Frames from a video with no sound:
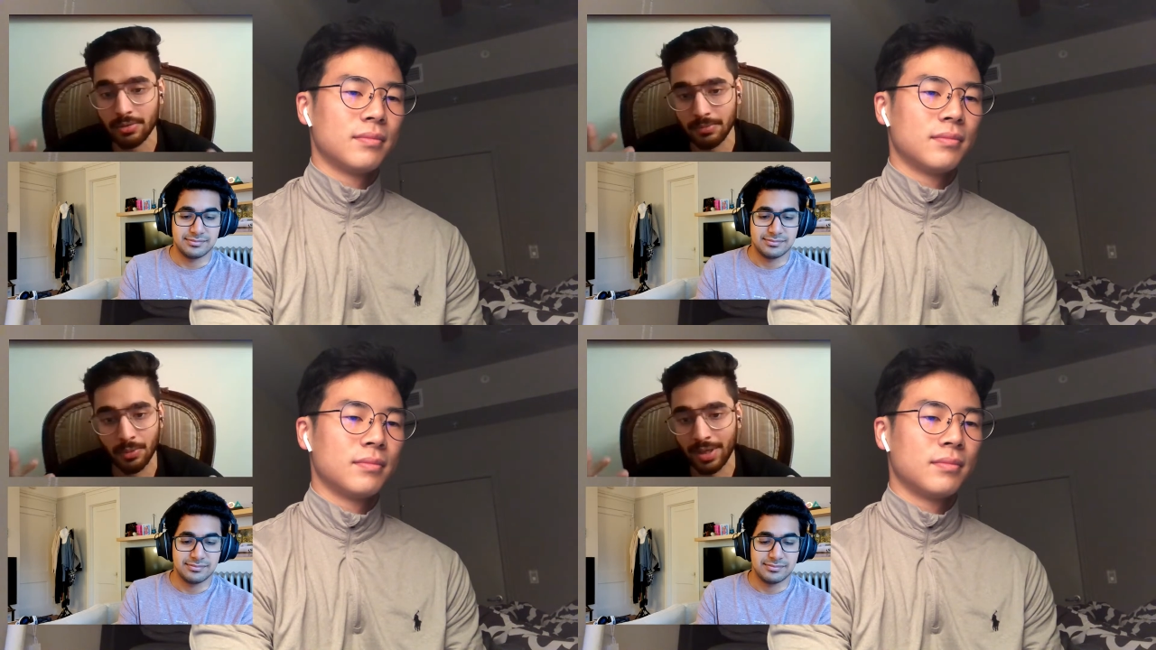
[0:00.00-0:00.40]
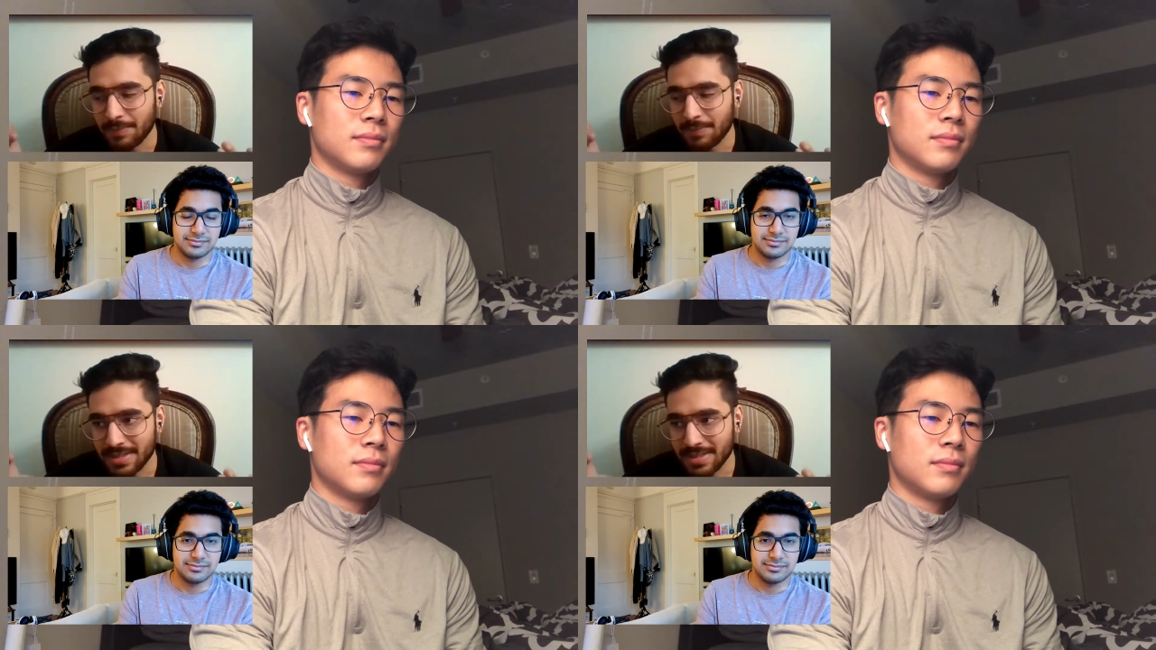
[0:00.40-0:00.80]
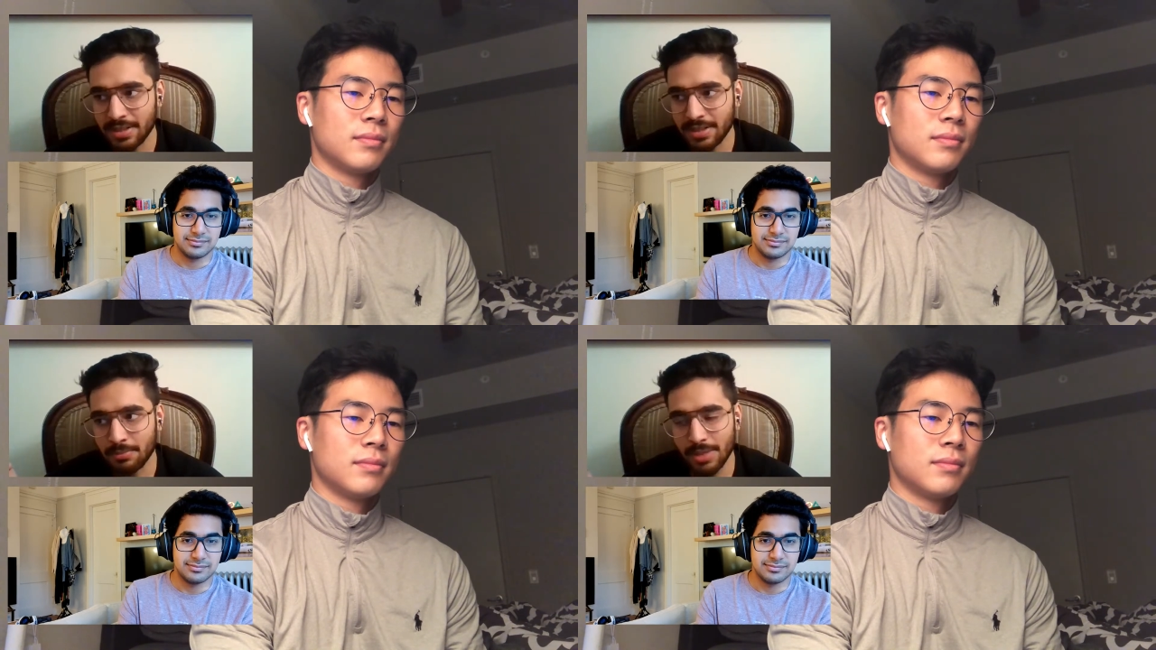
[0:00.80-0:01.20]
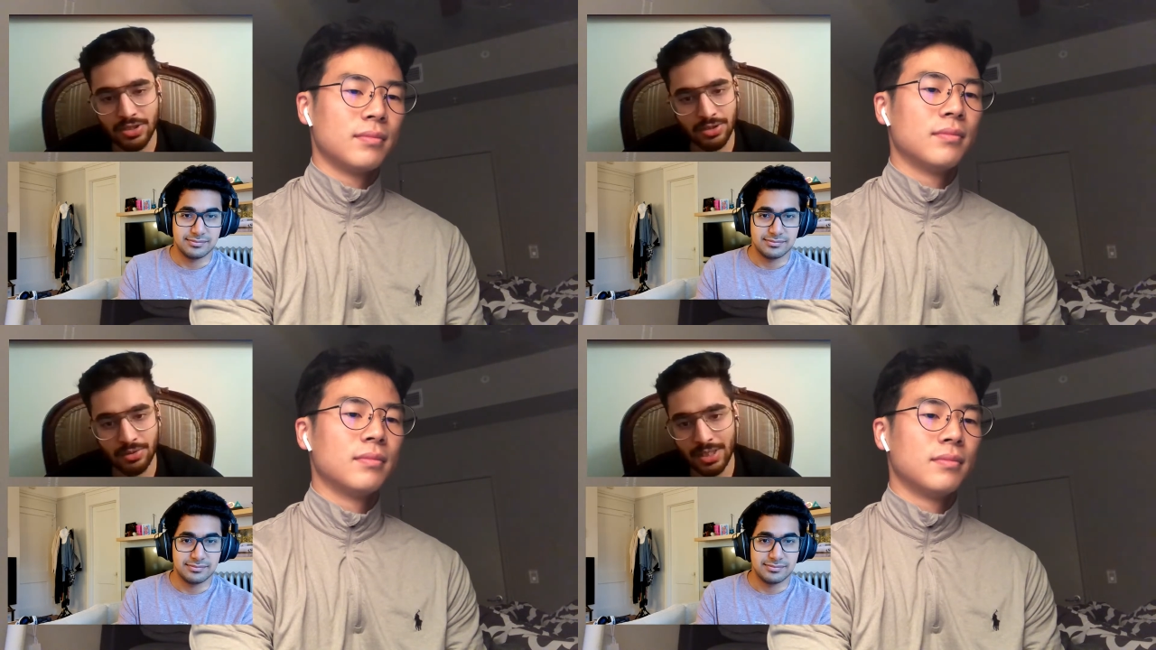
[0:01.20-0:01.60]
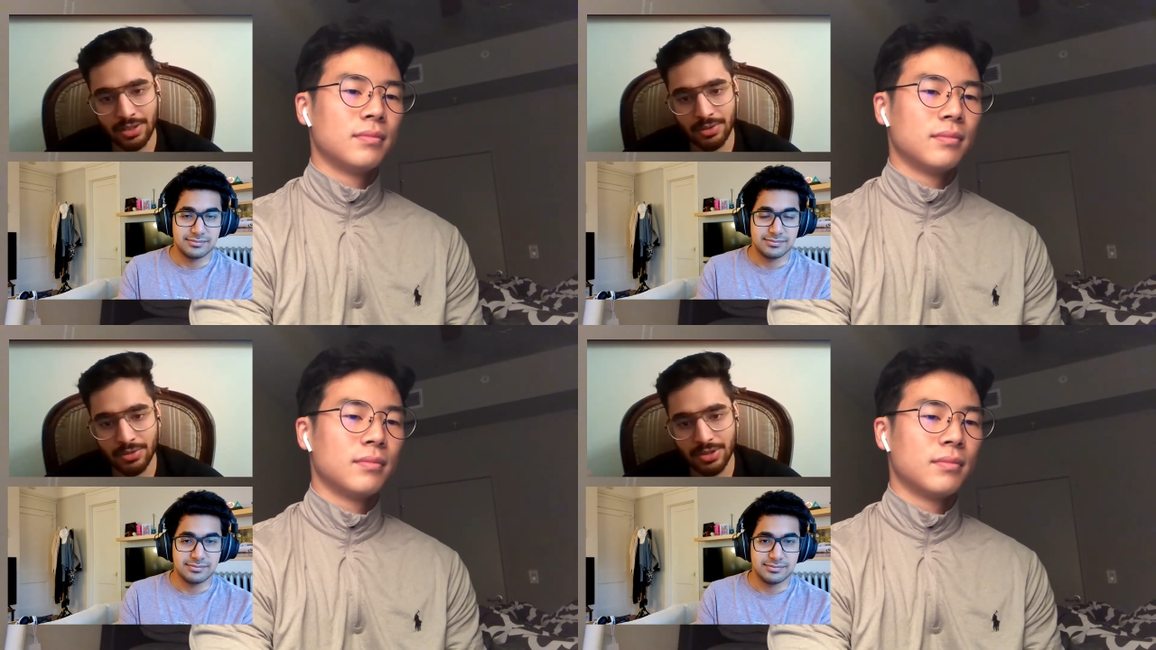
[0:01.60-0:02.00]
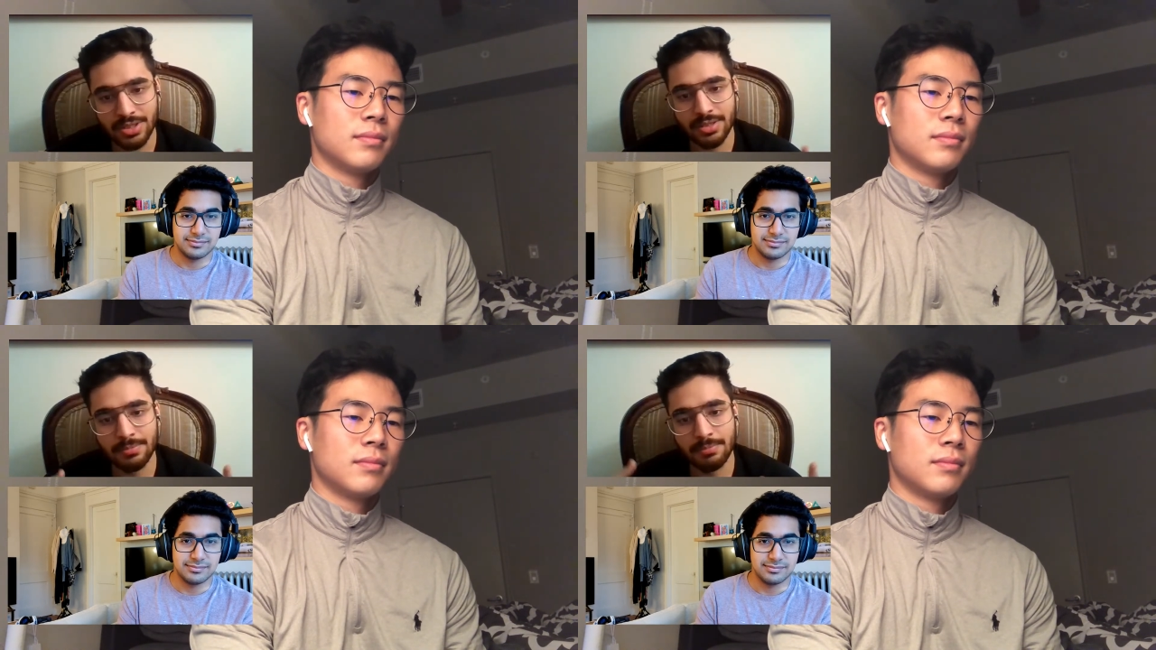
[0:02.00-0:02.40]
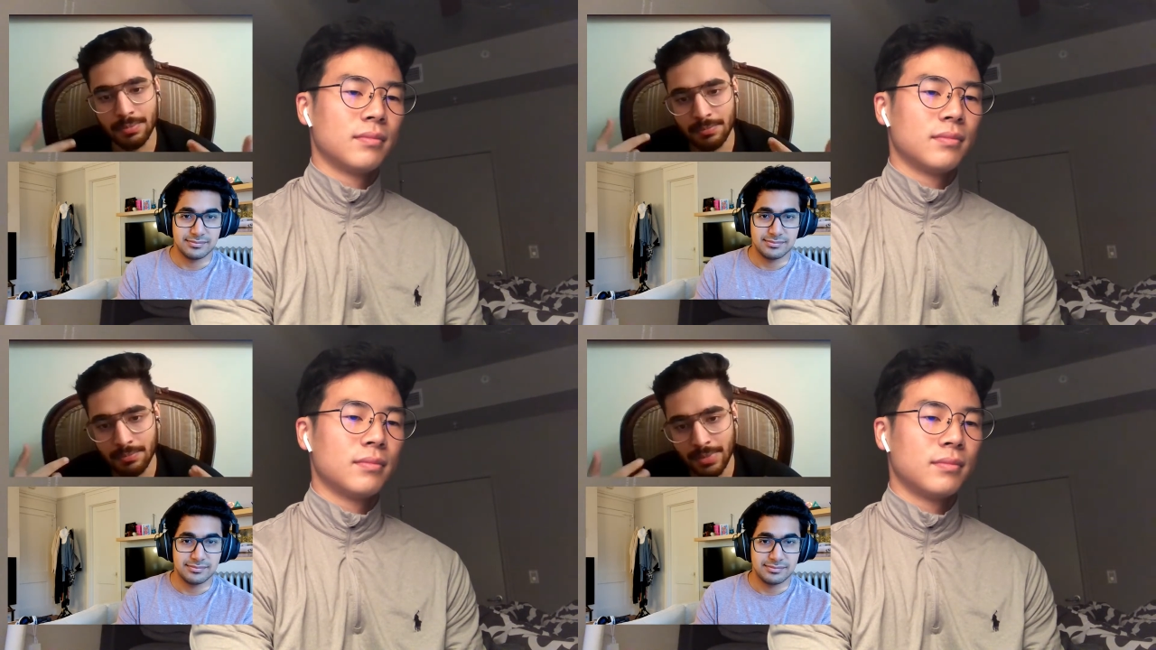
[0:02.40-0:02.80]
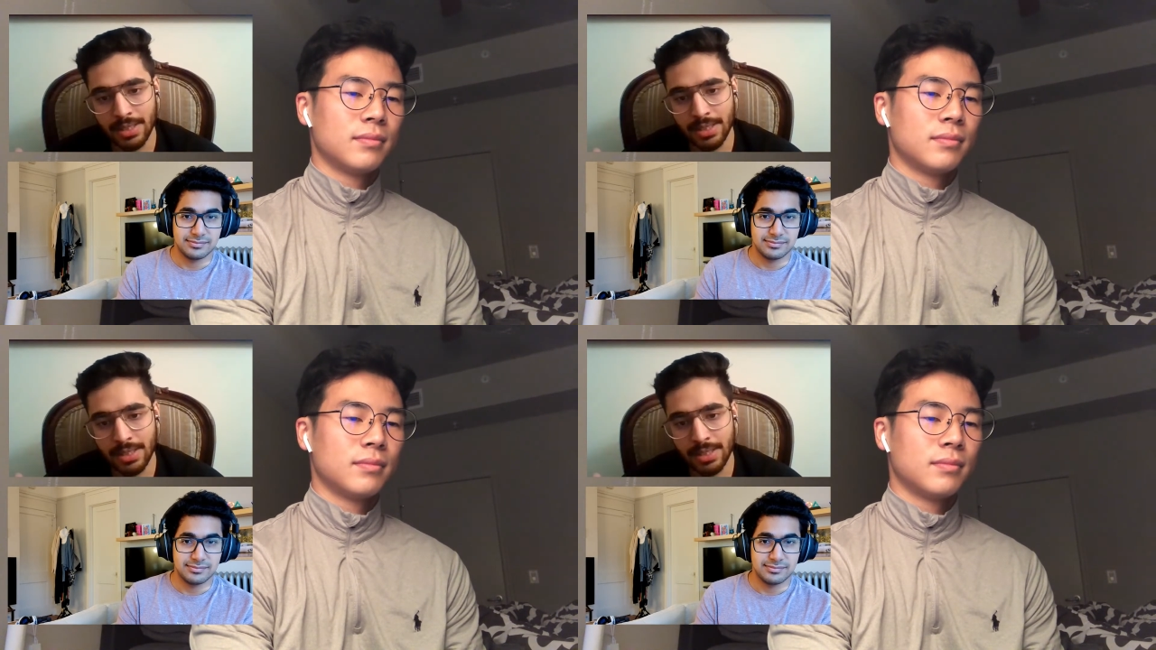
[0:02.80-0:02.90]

Speaker 1: know anything about it's their mission to like you know just